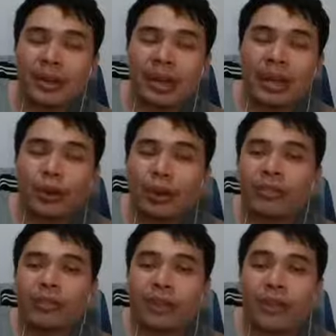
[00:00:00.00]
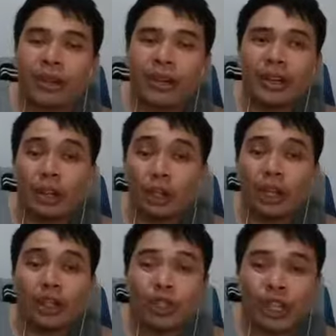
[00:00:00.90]
However, you
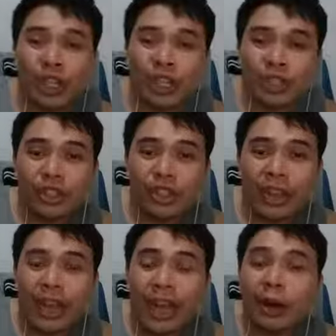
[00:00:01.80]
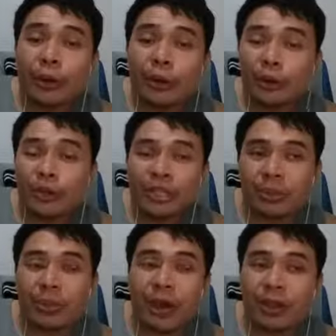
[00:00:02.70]
can change how you
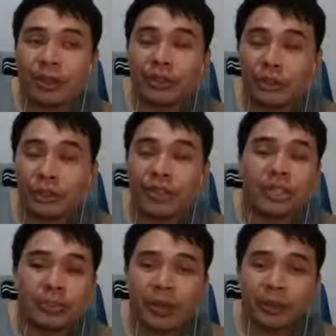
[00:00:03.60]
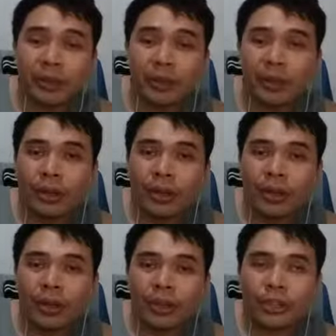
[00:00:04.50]
respond to these people.
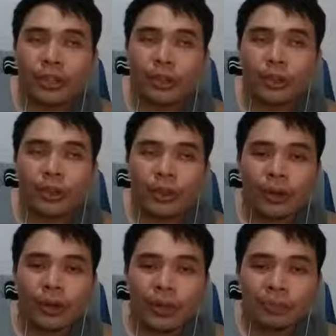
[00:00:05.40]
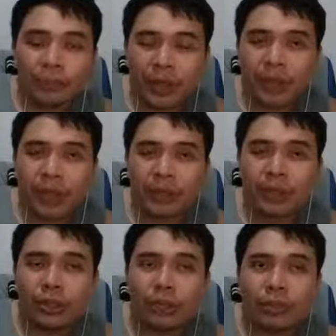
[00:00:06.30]
So,
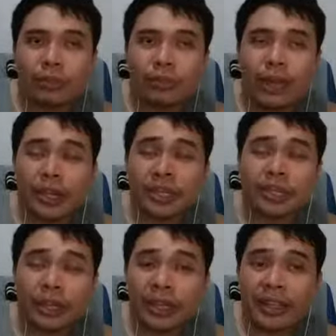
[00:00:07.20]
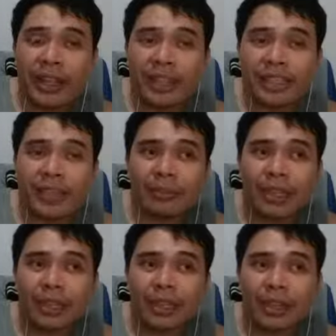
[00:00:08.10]
so I started asking
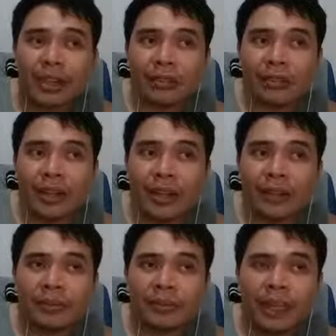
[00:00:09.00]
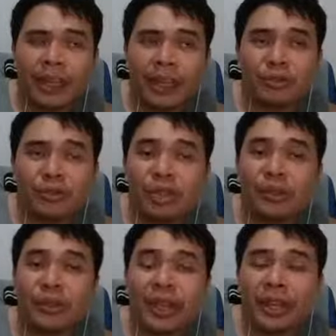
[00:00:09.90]
myself, like, if
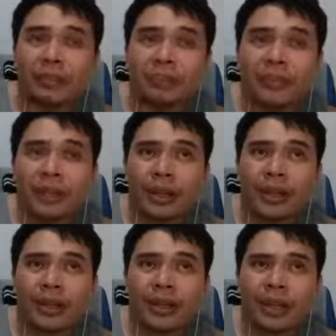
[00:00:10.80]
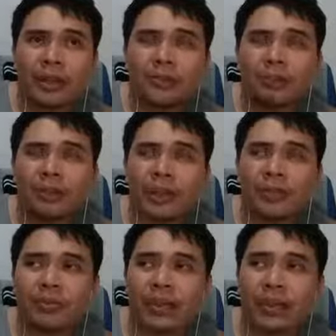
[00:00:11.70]
something, if
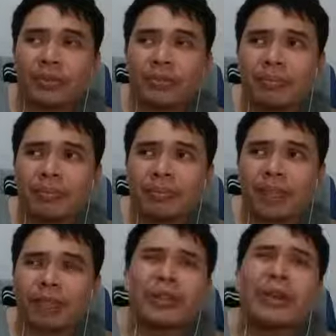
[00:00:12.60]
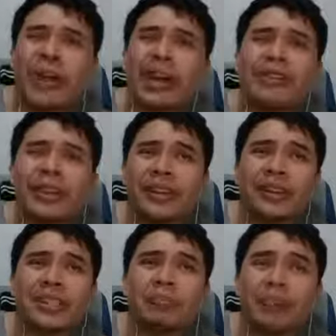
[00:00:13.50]
like, if I'm having
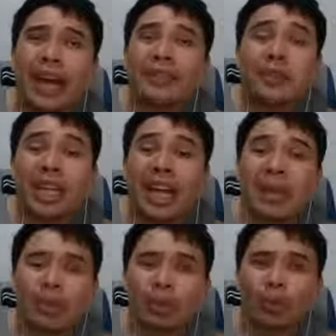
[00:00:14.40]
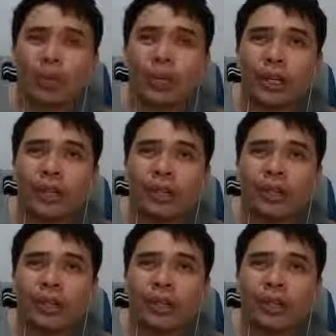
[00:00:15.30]
this bad time at work